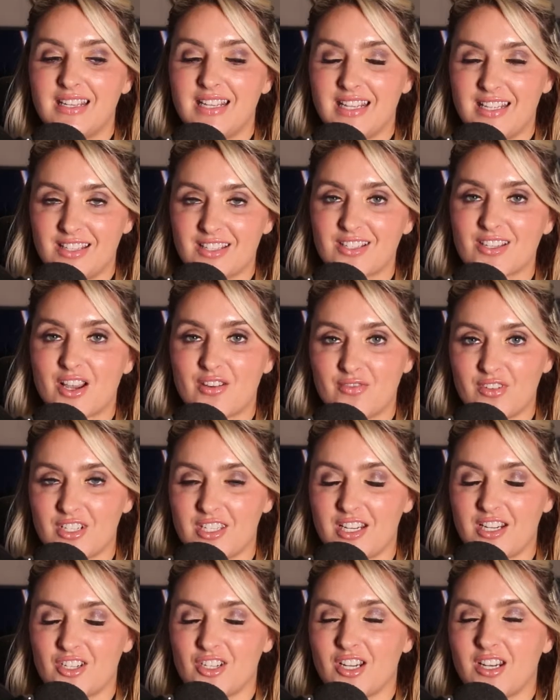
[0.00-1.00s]
in this
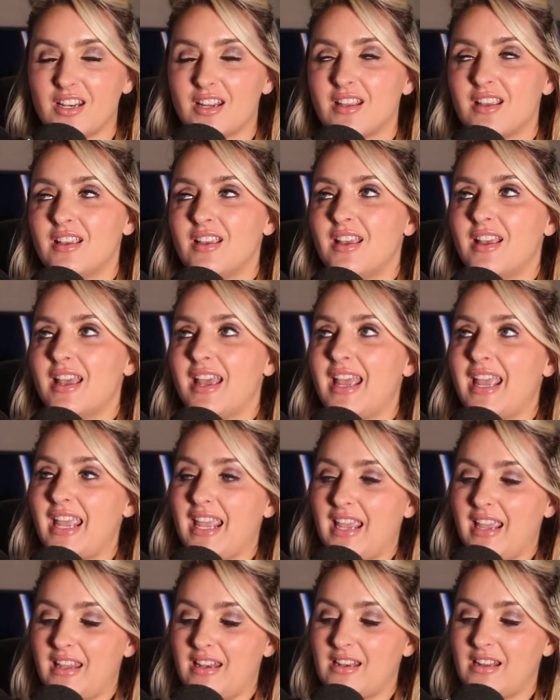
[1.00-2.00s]
conversation.
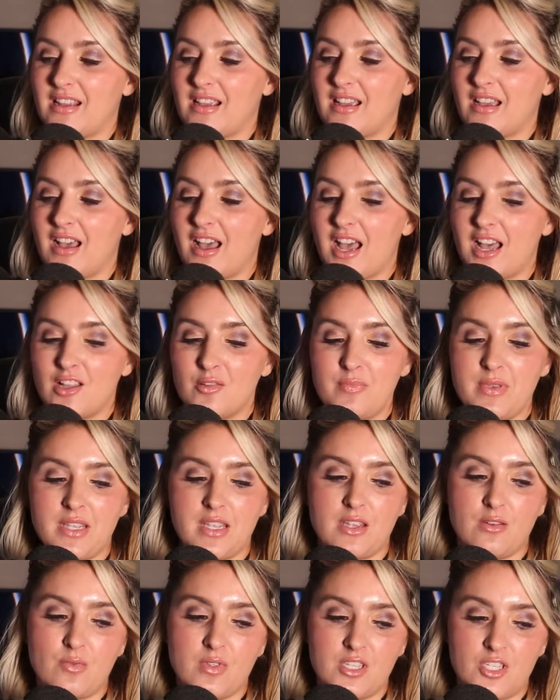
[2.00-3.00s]
And I'll
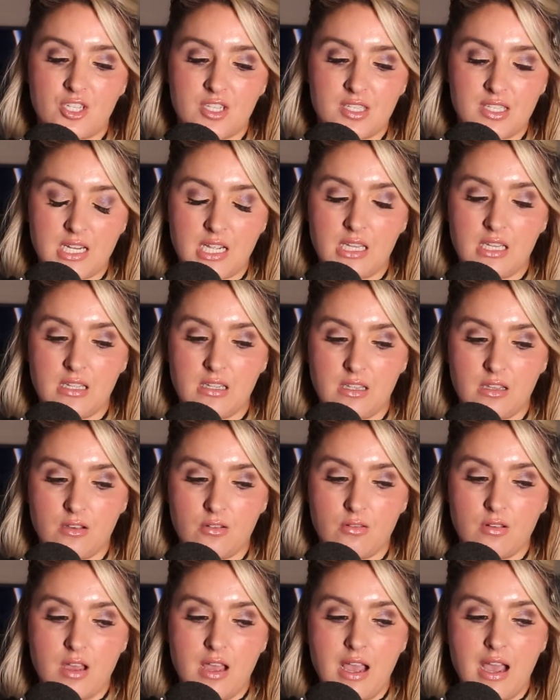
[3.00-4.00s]
begin with just telling
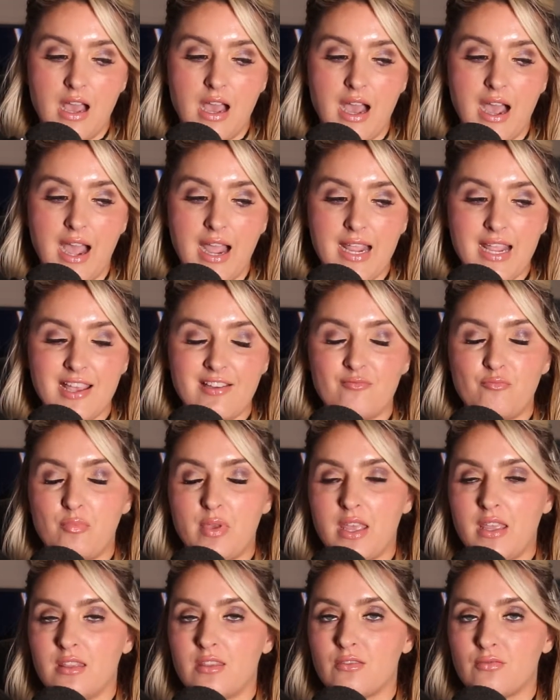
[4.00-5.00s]
you, I have
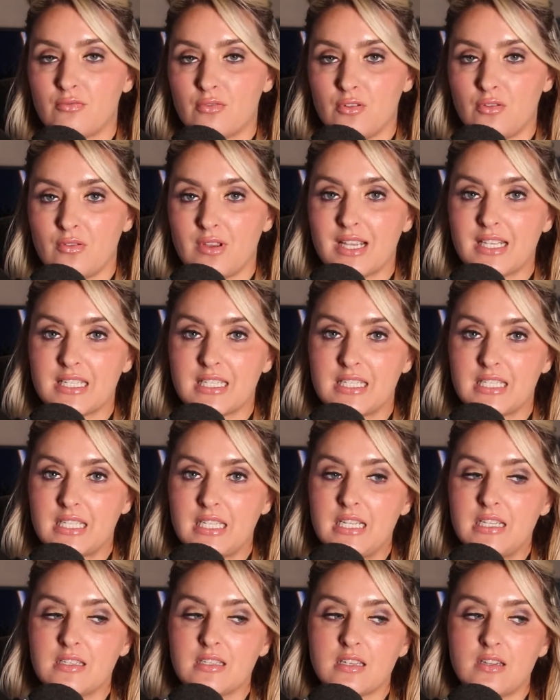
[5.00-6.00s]
been through a
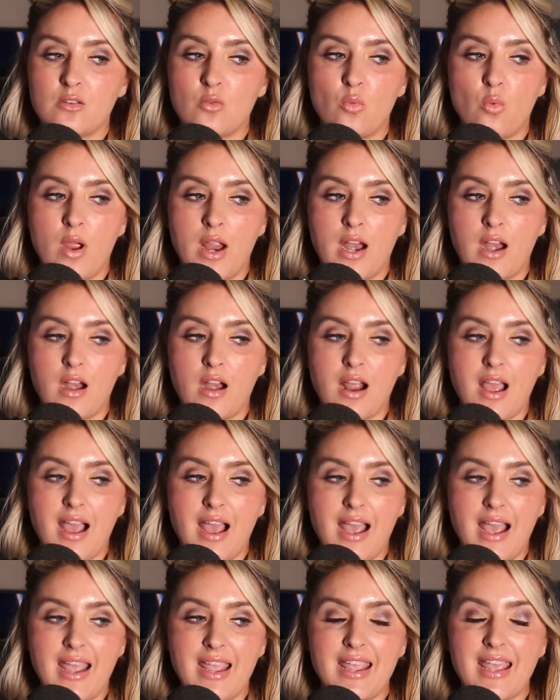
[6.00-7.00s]
season where
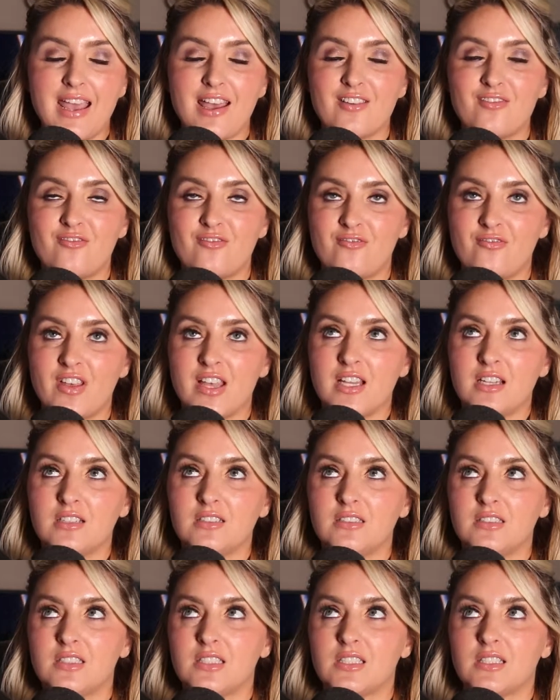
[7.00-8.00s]
I have
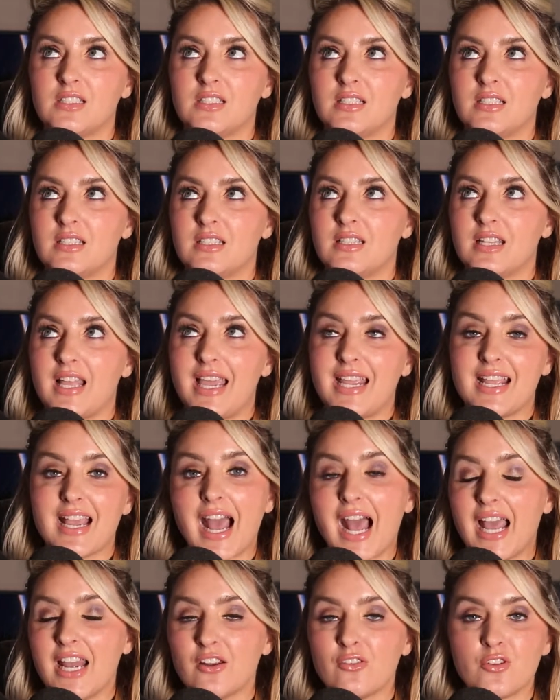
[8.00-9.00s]
felt like
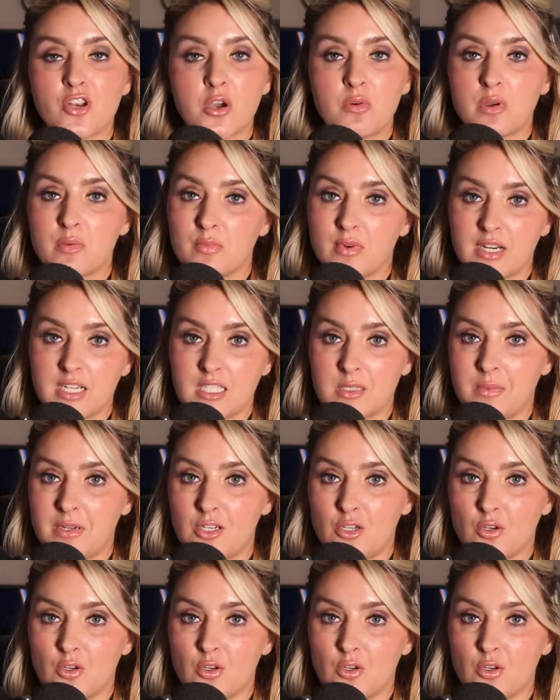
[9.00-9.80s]
I don't know what brings me